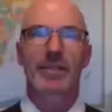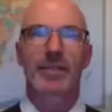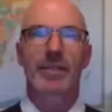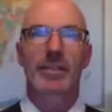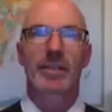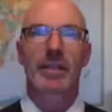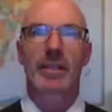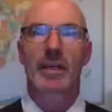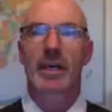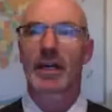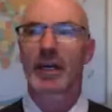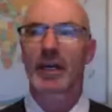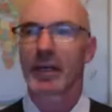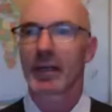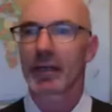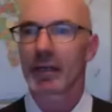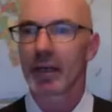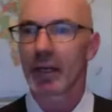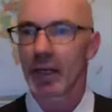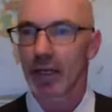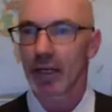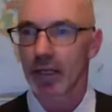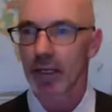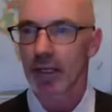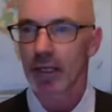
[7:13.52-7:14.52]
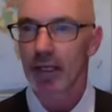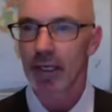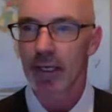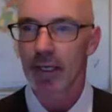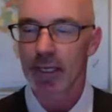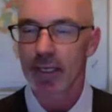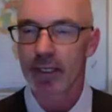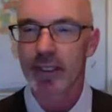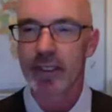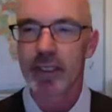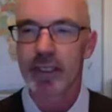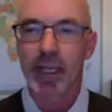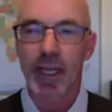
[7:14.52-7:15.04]
the uh, uh,
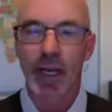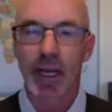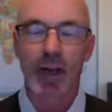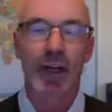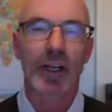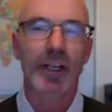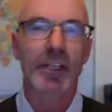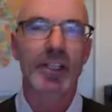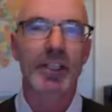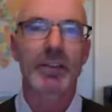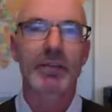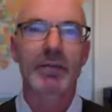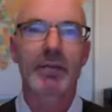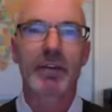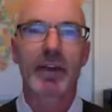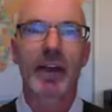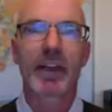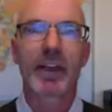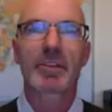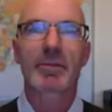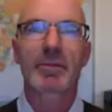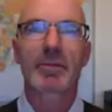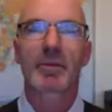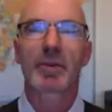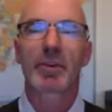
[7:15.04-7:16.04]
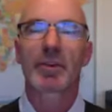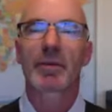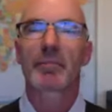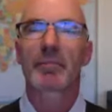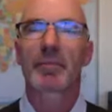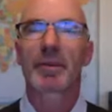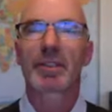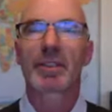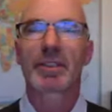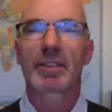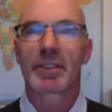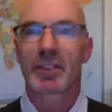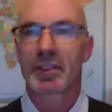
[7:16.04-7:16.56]
it's the Erickson Facebook
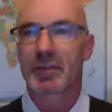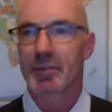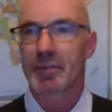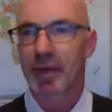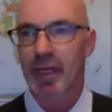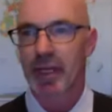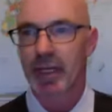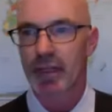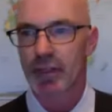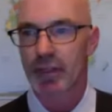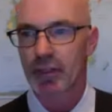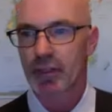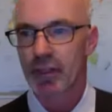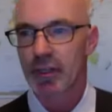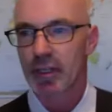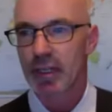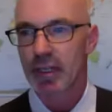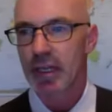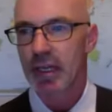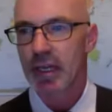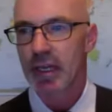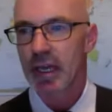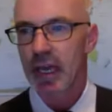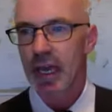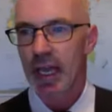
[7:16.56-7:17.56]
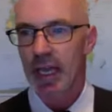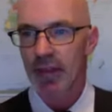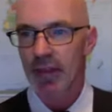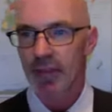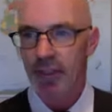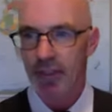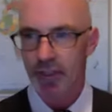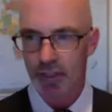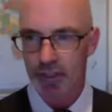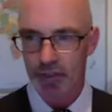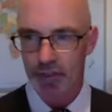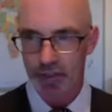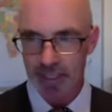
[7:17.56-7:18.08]
business page, and
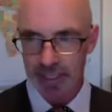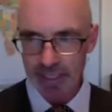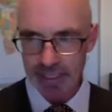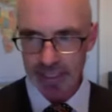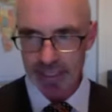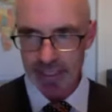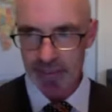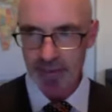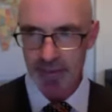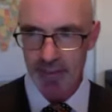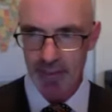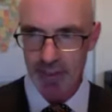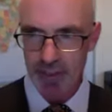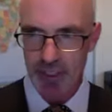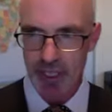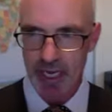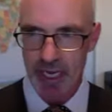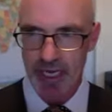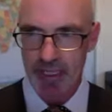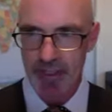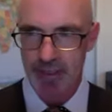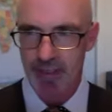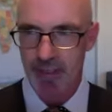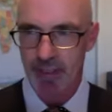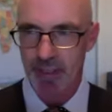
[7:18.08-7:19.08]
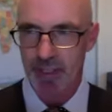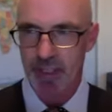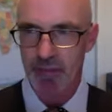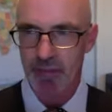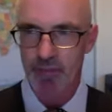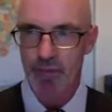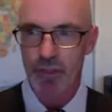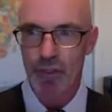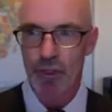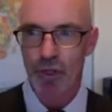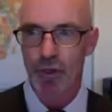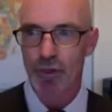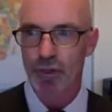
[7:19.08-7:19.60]
there's a link in the chat there. If
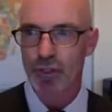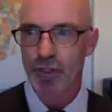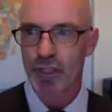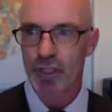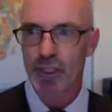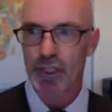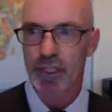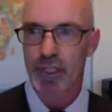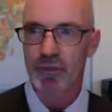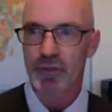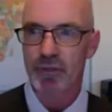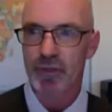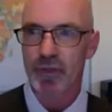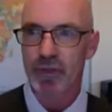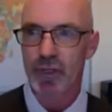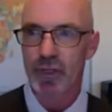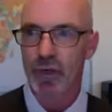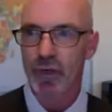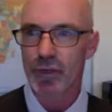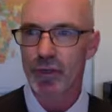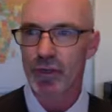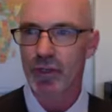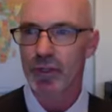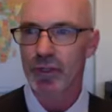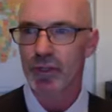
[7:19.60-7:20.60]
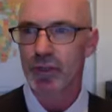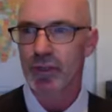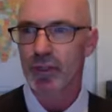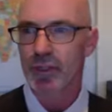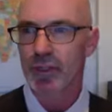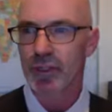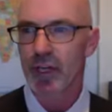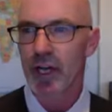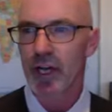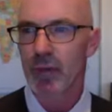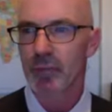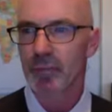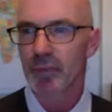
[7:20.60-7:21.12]
you go to if you go to the
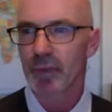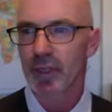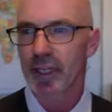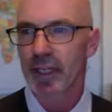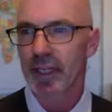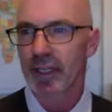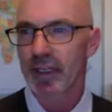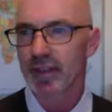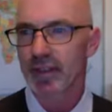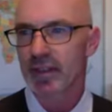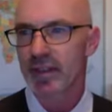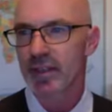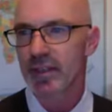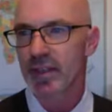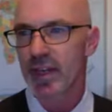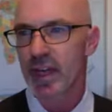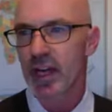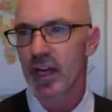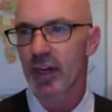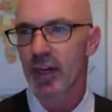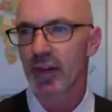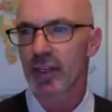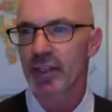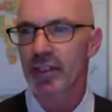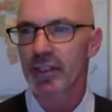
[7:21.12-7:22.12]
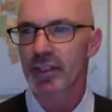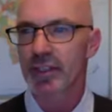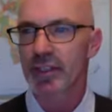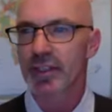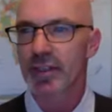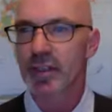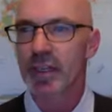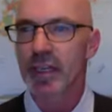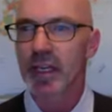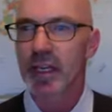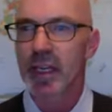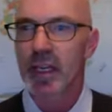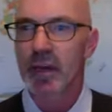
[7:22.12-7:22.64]
top link, it says
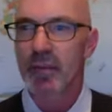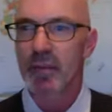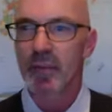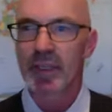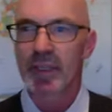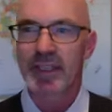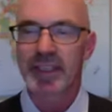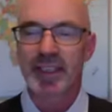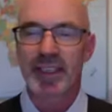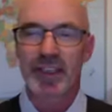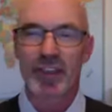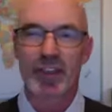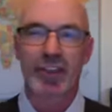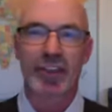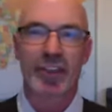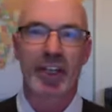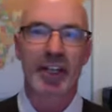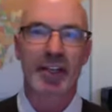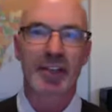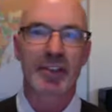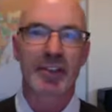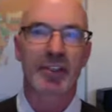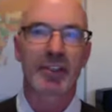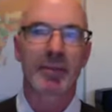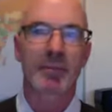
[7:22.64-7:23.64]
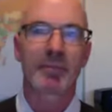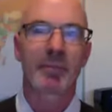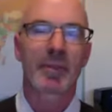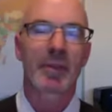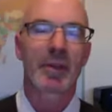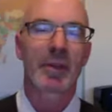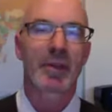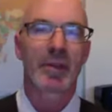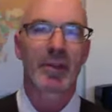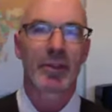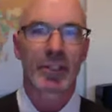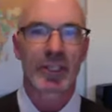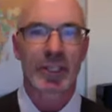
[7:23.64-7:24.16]
Erickson Business Center.
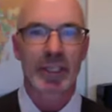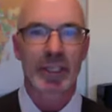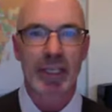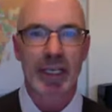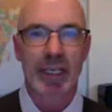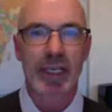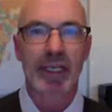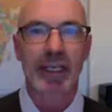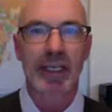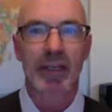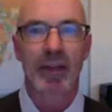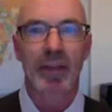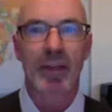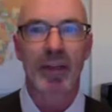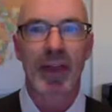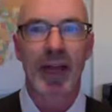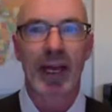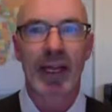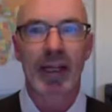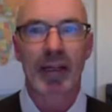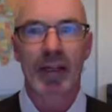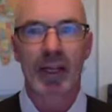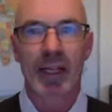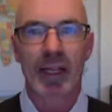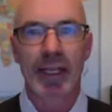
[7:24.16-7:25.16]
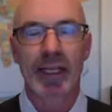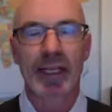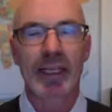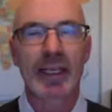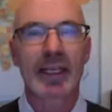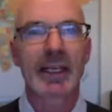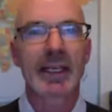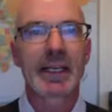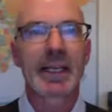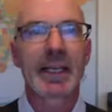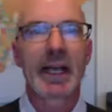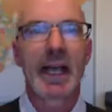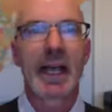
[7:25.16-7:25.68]
You can click on that link,
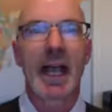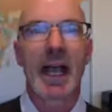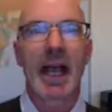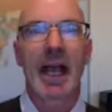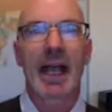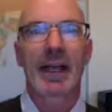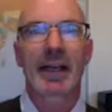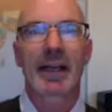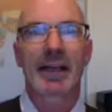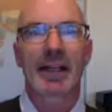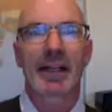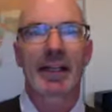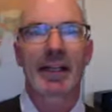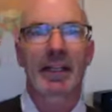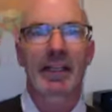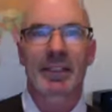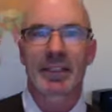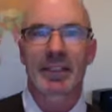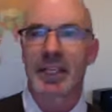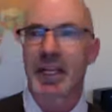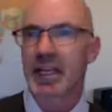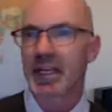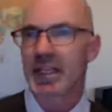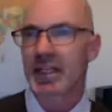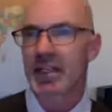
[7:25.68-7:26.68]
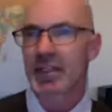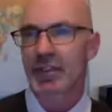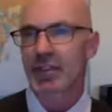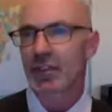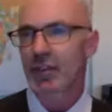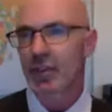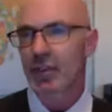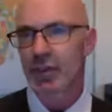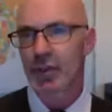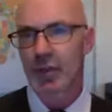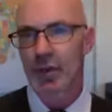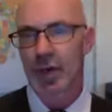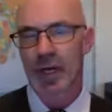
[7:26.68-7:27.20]
and it'll take you
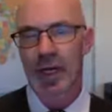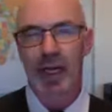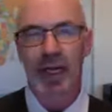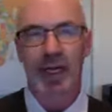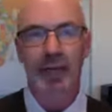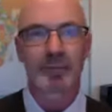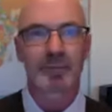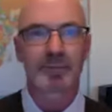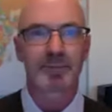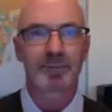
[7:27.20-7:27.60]
to uh,